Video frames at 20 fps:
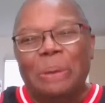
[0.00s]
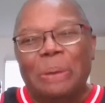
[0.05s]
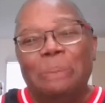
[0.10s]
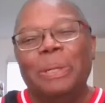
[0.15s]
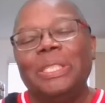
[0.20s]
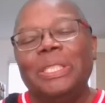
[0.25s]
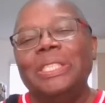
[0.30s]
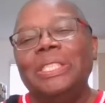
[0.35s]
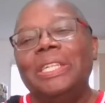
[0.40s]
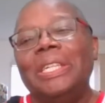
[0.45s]

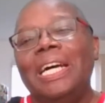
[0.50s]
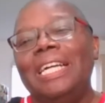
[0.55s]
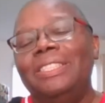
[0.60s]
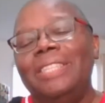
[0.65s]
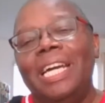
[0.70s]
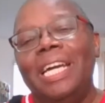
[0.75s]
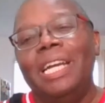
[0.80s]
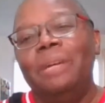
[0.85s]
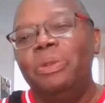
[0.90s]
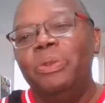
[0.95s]
But I
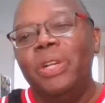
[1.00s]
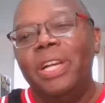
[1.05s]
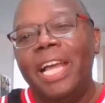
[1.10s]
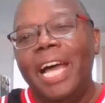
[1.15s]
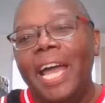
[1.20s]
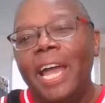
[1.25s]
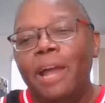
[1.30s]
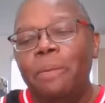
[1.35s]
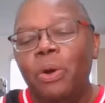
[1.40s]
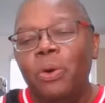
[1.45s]
try to be
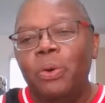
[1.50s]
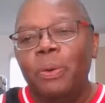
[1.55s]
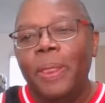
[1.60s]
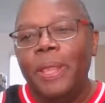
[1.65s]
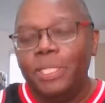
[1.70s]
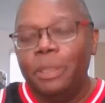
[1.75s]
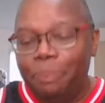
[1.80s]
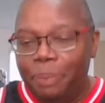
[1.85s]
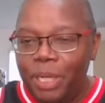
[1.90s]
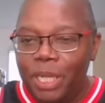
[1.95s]
reliable
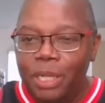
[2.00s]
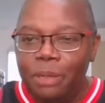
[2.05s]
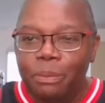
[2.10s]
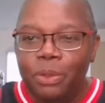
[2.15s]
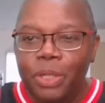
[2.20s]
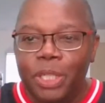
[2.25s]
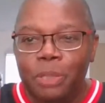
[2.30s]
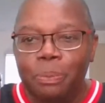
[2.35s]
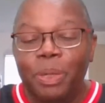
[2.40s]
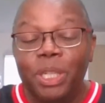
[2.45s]
and
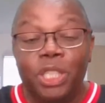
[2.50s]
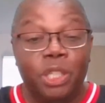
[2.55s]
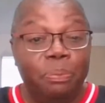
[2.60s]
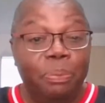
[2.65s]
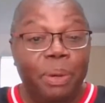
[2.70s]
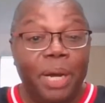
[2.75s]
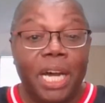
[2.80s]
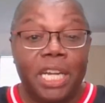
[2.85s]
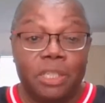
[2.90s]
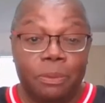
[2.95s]
dependable as much as
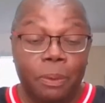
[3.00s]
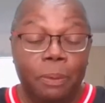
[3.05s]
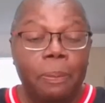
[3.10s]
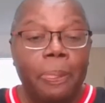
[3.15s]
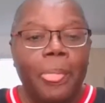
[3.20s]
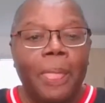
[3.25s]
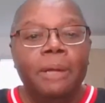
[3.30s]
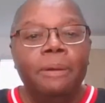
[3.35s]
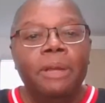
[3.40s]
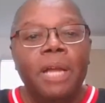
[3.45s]
possible,
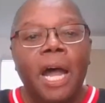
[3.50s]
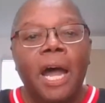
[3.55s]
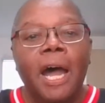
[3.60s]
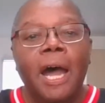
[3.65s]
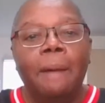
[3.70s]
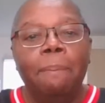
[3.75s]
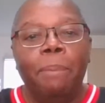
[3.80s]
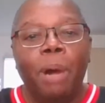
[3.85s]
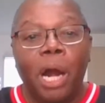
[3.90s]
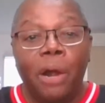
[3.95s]

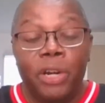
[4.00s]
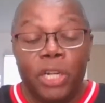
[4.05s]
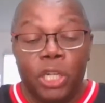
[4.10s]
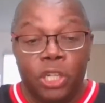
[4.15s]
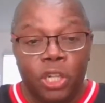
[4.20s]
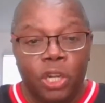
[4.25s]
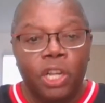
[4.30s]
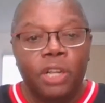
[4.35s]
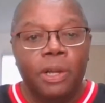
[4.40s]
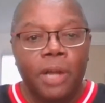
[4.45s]

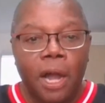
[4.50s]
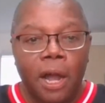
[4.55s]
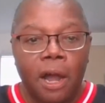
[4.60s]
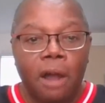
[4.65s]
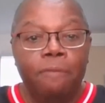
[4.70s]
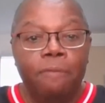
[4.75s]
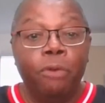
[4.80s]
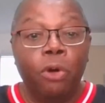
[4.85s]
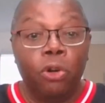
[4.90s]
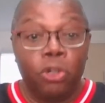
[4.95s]
barring
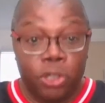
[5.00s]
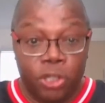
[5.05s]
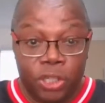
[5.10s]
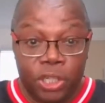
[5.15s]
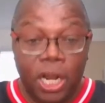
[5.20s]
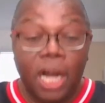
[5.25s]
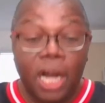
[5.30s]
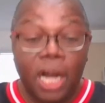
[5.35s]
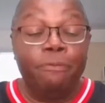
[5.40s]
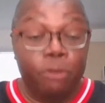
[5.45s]

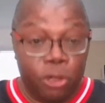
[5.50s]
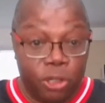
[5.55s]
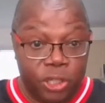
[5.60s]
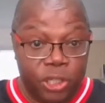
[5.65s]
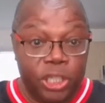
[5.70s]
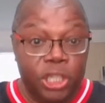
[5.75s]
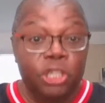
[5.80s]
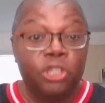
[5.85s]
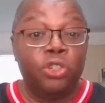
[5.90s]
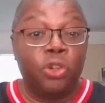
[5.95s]

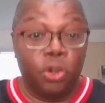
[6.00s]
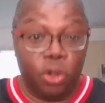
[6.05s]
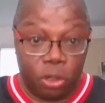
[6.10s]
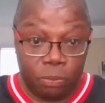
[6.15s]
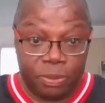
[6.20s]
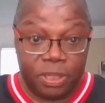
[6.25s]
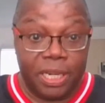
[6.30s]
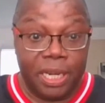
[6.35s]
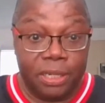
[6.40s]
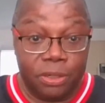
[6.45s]
unforeseen
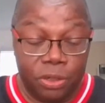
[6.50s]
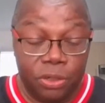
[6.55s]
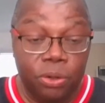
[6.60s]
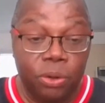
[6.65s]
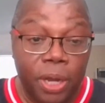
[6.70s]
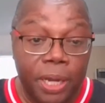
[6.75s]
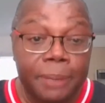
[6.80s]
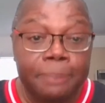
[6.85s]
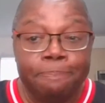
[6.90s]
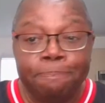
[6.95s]
circumstances.
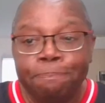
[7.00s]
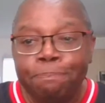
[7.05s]
Okay,